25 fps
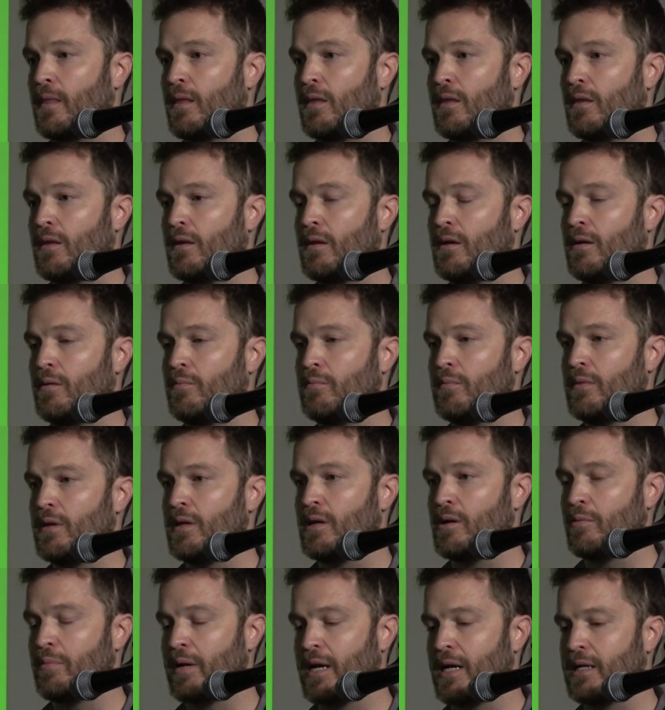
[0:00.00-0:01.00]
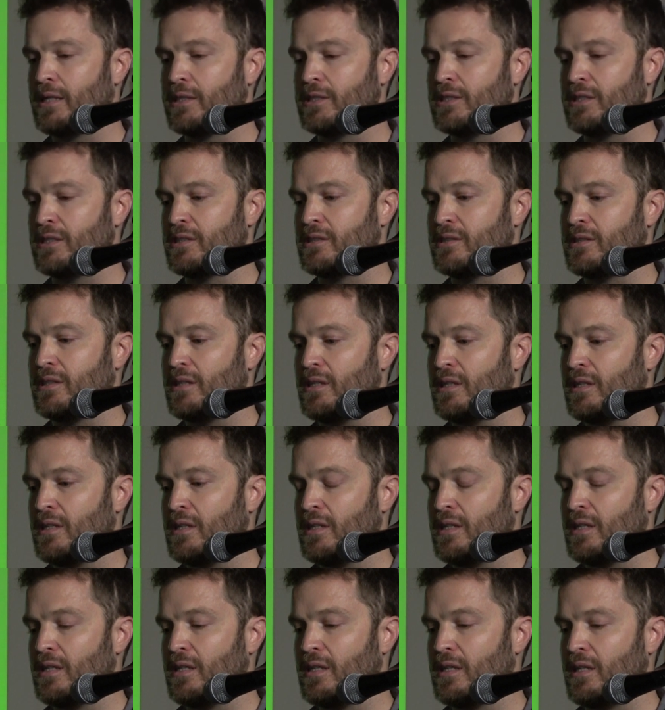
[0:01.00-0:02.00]
in our packages.
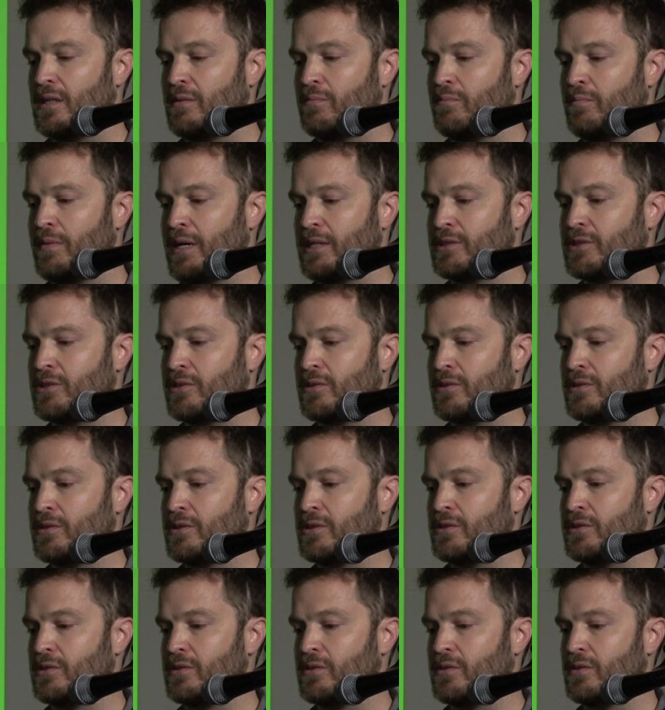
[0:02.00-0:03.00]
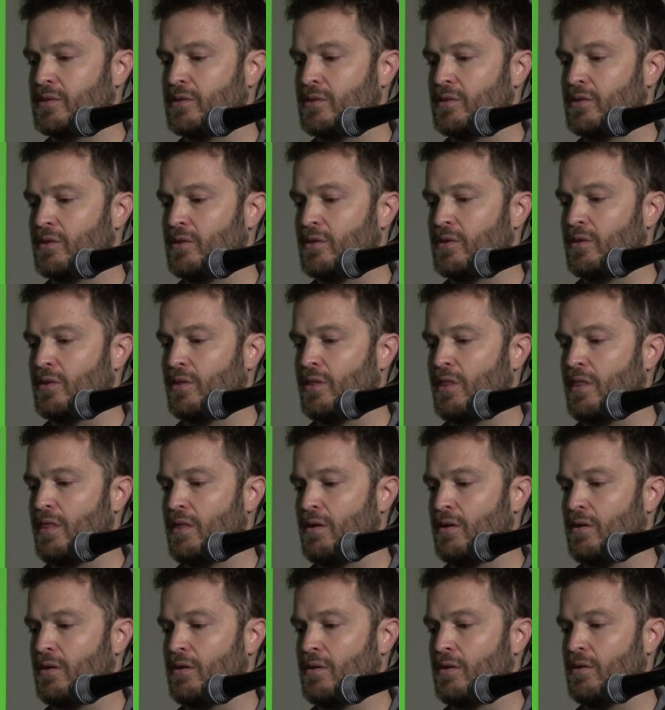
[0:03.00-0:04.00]
It measures
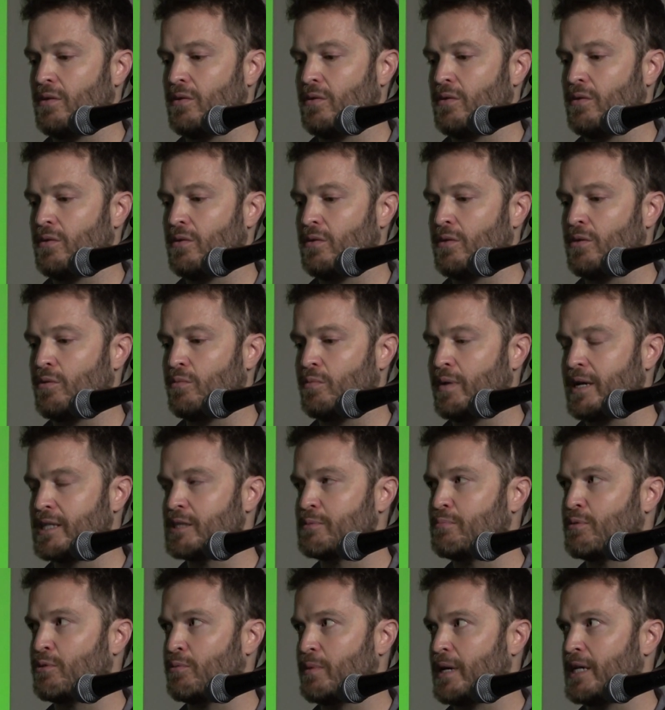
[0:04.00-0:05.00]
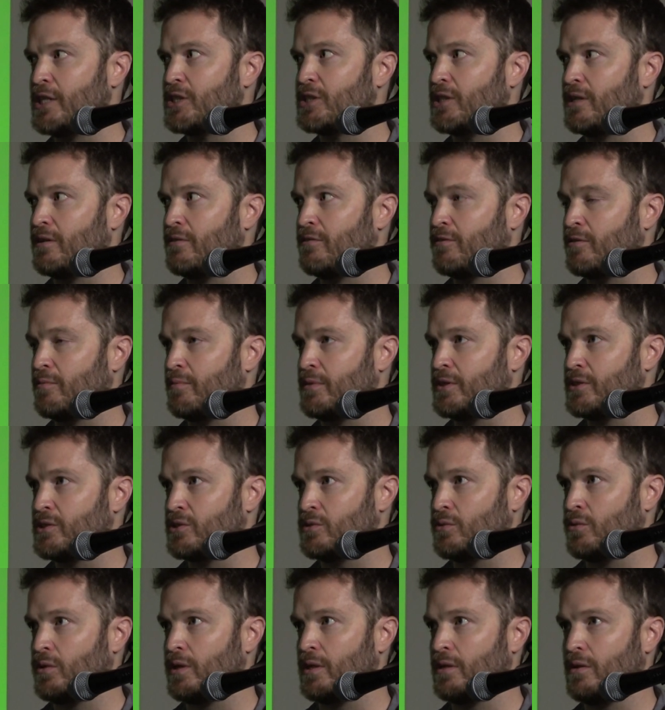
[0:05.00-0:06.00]
the respiration from the
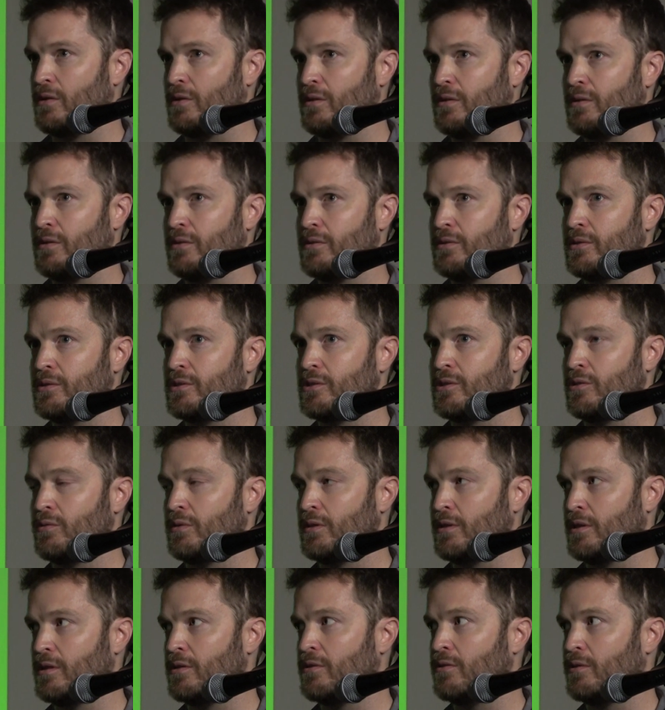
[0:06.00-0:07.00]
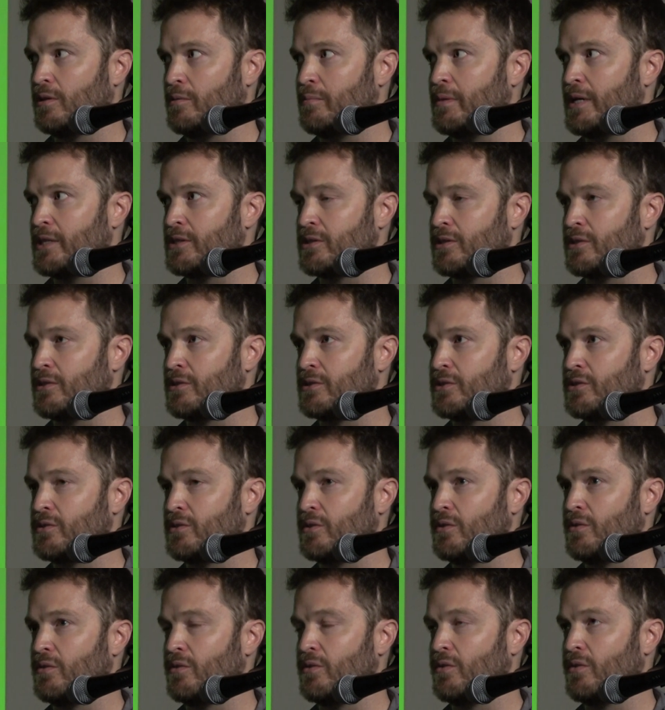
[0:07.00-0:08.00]
soil. So it literally measures
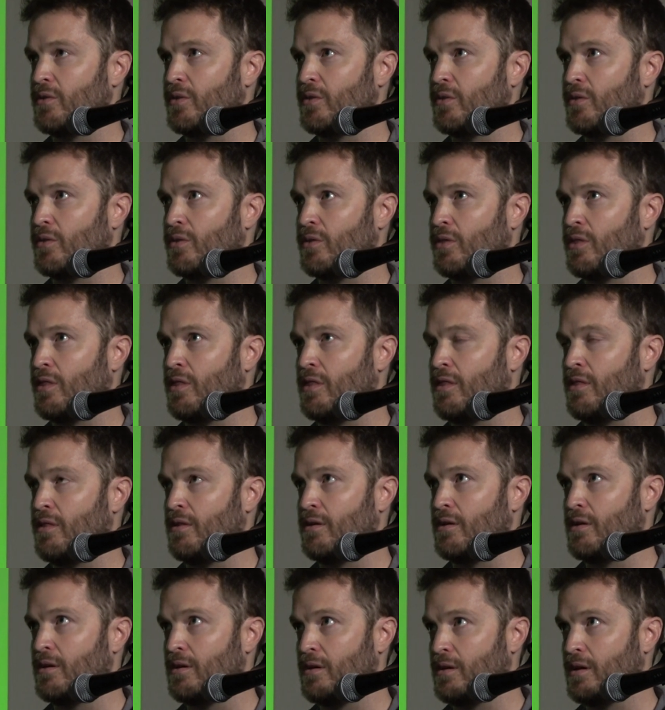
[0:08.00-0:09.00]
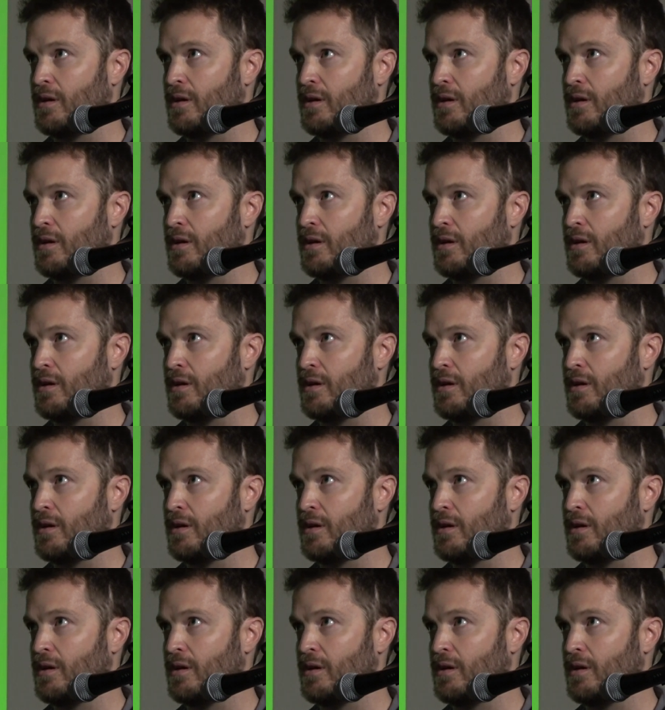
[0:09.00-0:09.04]
the